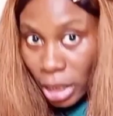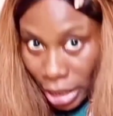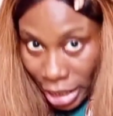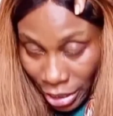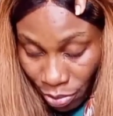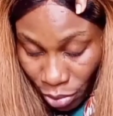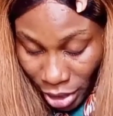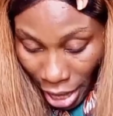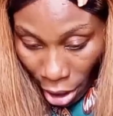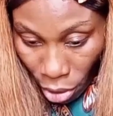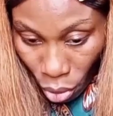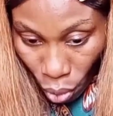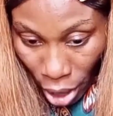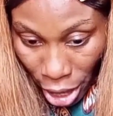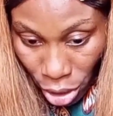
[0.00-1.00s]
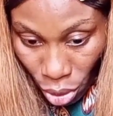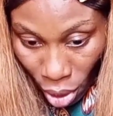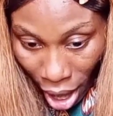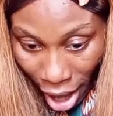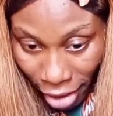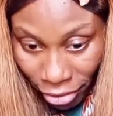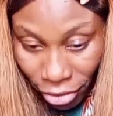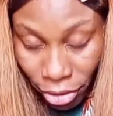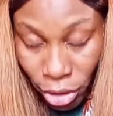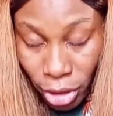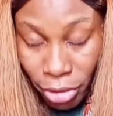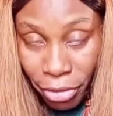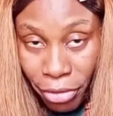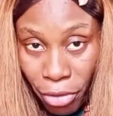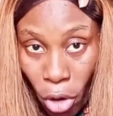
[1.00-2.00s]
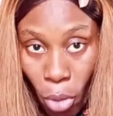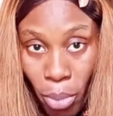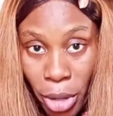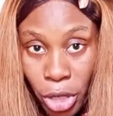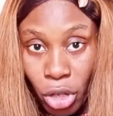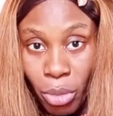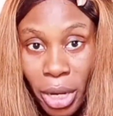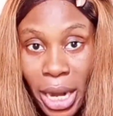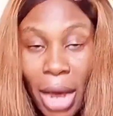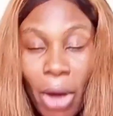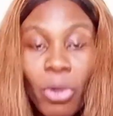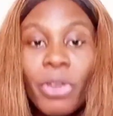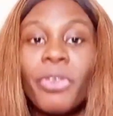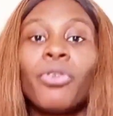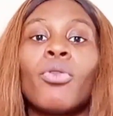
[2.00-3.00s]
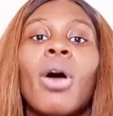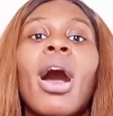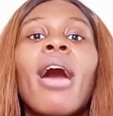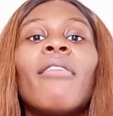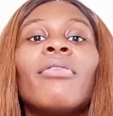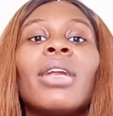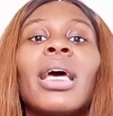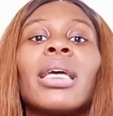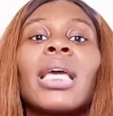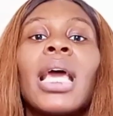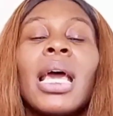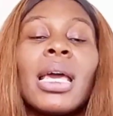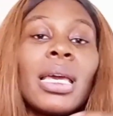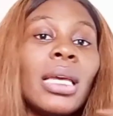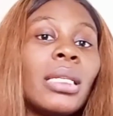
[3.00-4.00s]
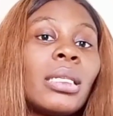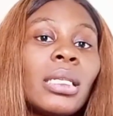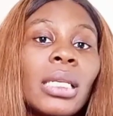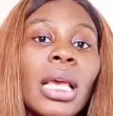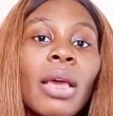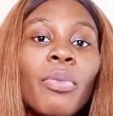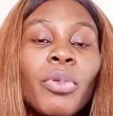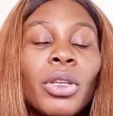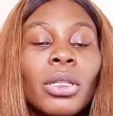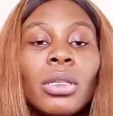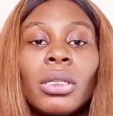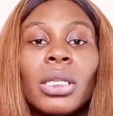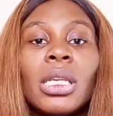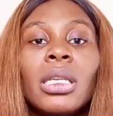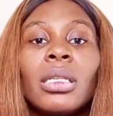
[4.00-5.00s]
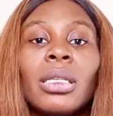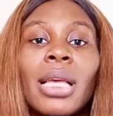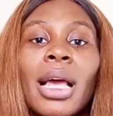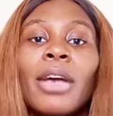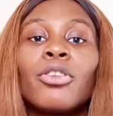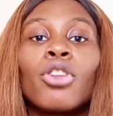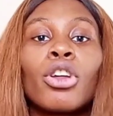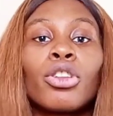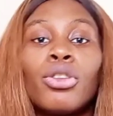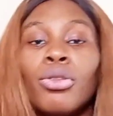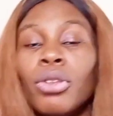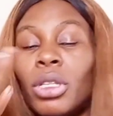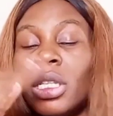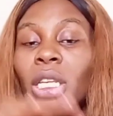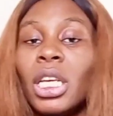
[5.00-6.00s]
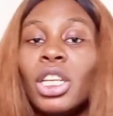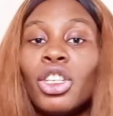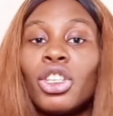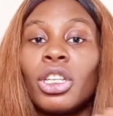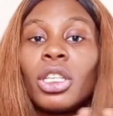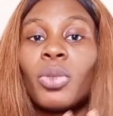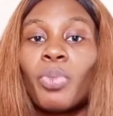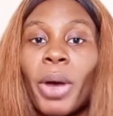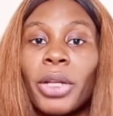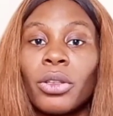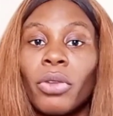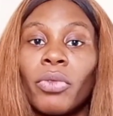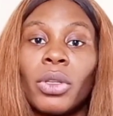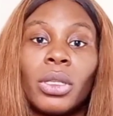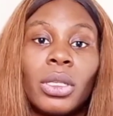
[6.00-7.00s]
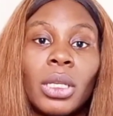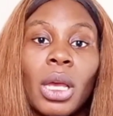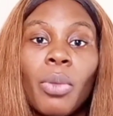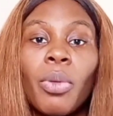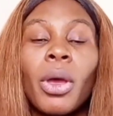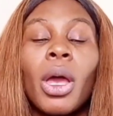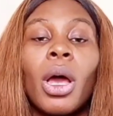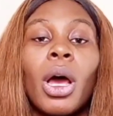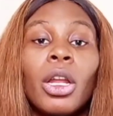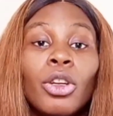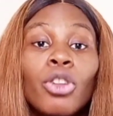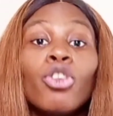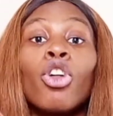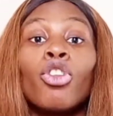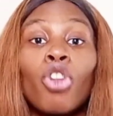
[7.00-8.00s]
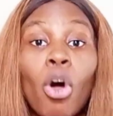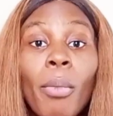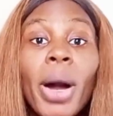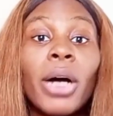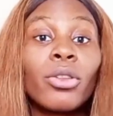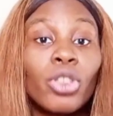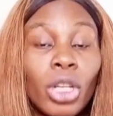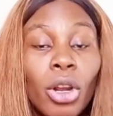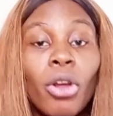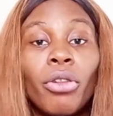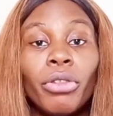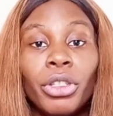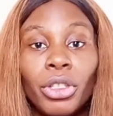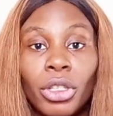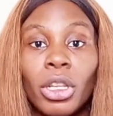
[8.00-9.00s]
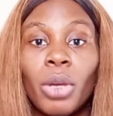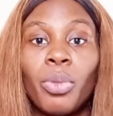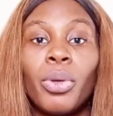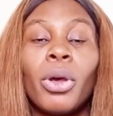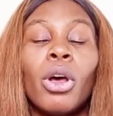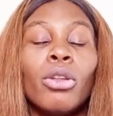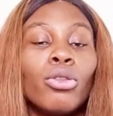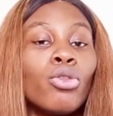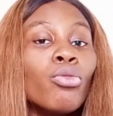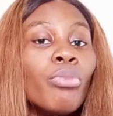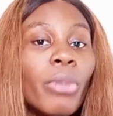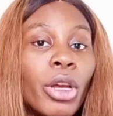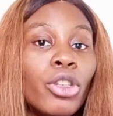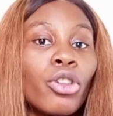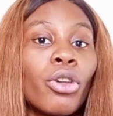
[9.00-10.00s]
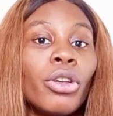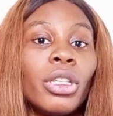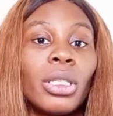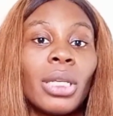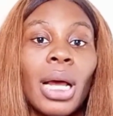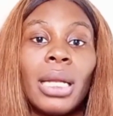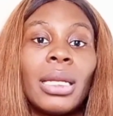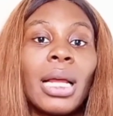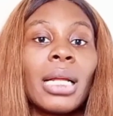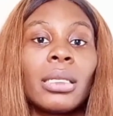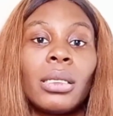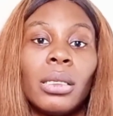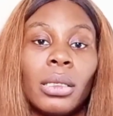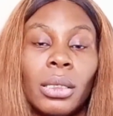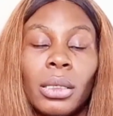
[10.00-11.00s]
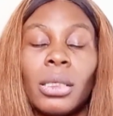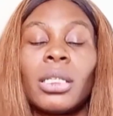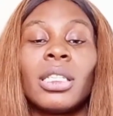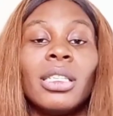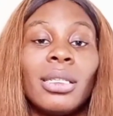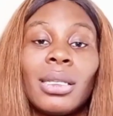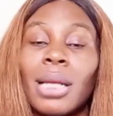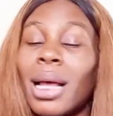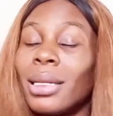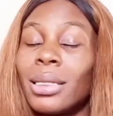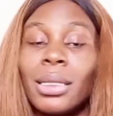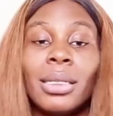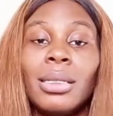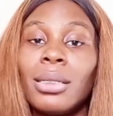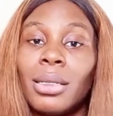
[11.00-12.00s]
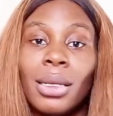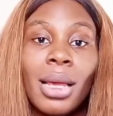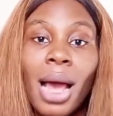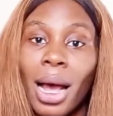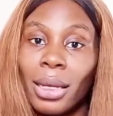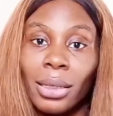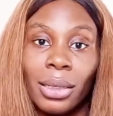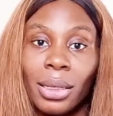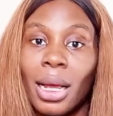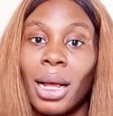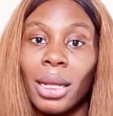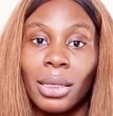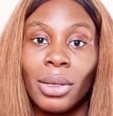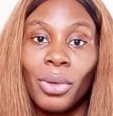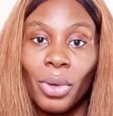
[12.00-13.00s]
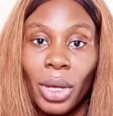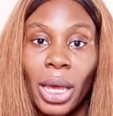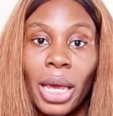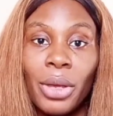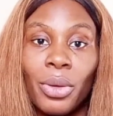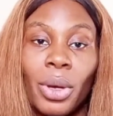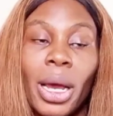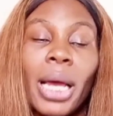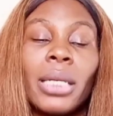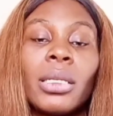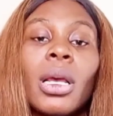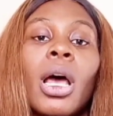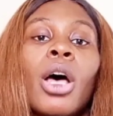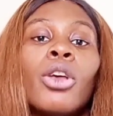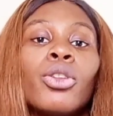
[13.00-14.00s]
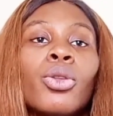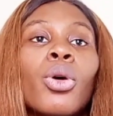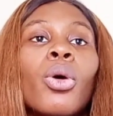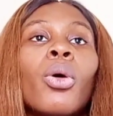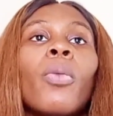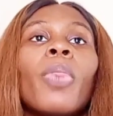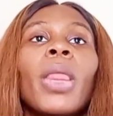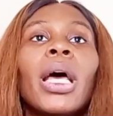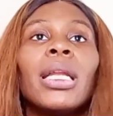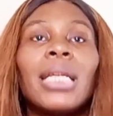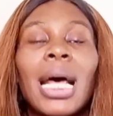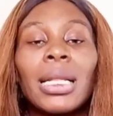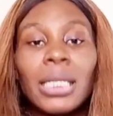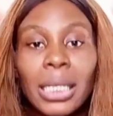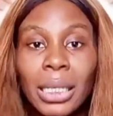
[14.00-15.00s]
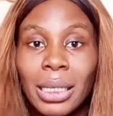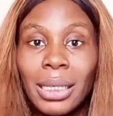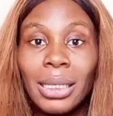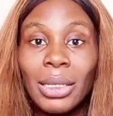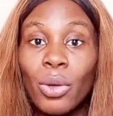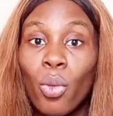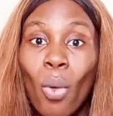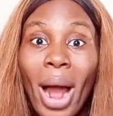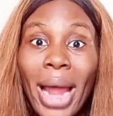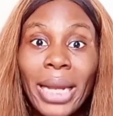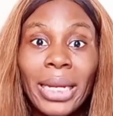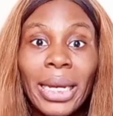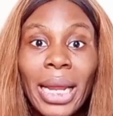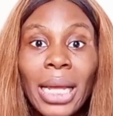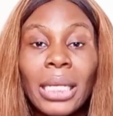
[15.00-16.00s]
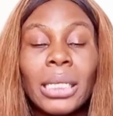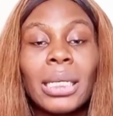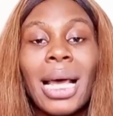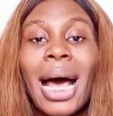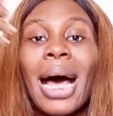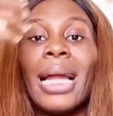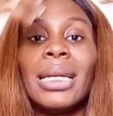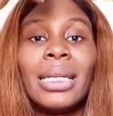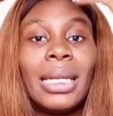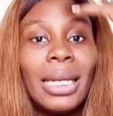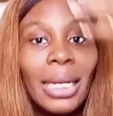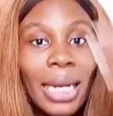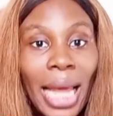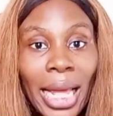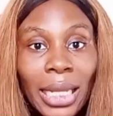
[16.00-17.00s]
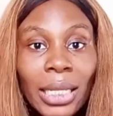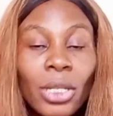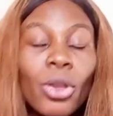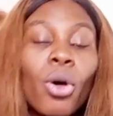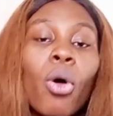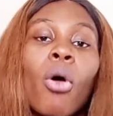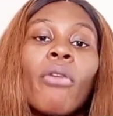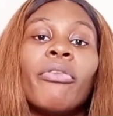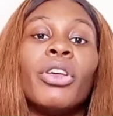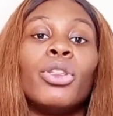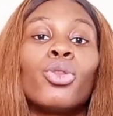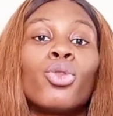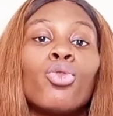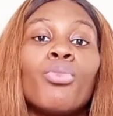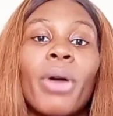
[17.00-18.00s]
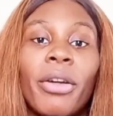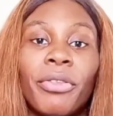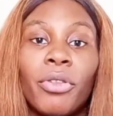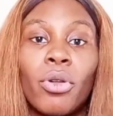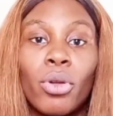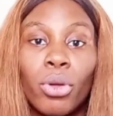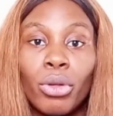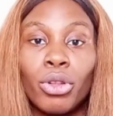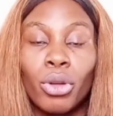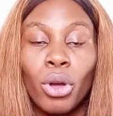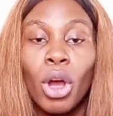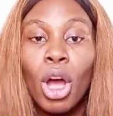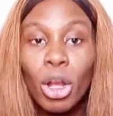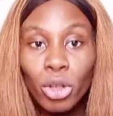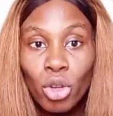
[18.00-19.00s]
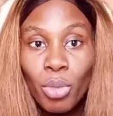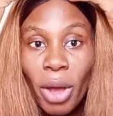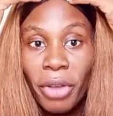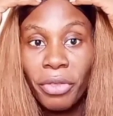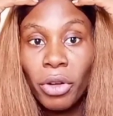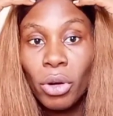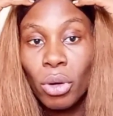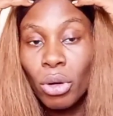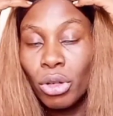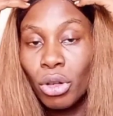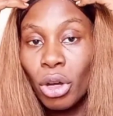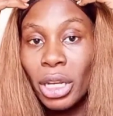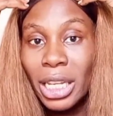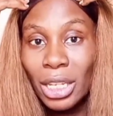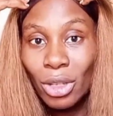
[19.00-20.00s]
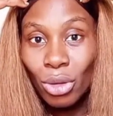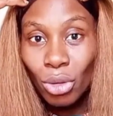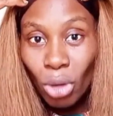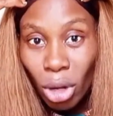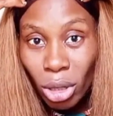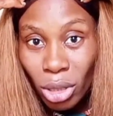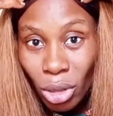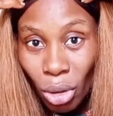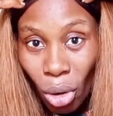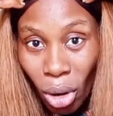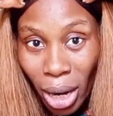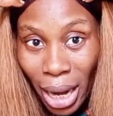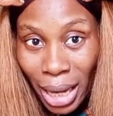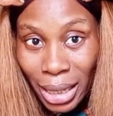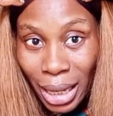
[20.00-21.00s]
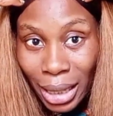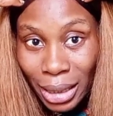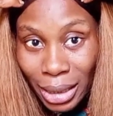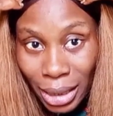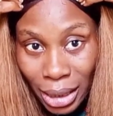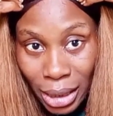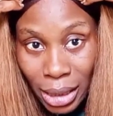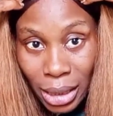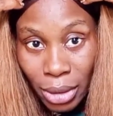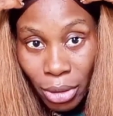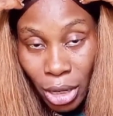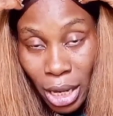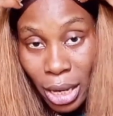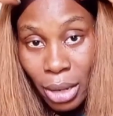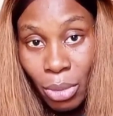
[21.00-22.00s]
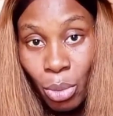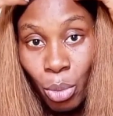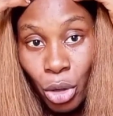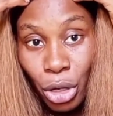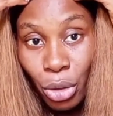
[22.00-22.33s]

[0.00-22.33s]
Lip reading: deep down where you have the form measurement. Now if you have like a tape, it is easier. Just use the inches part of the tape, your normal tailoring tape, to measure it, that is it. It's as easy as that. Okay, you guys, so that is the wideness and length of a 2x4 closure. 2x4 closure is not longer than this in